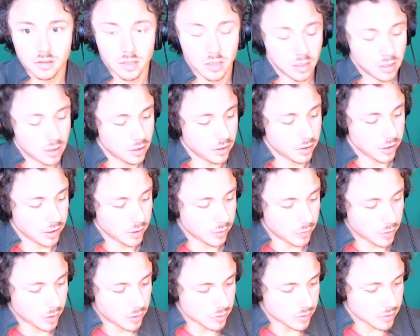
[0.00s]
Alright,
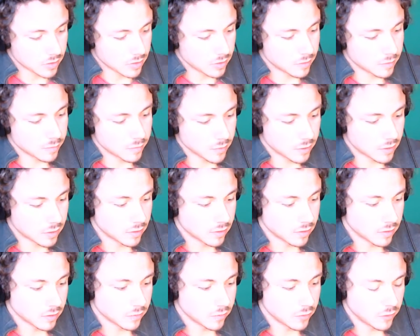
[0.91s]
well, I'm just going
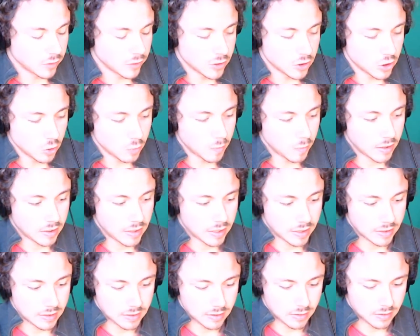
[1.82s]
to resume my
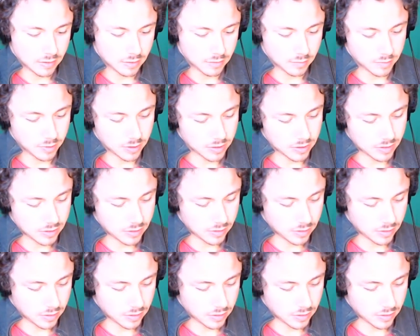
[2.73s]
test because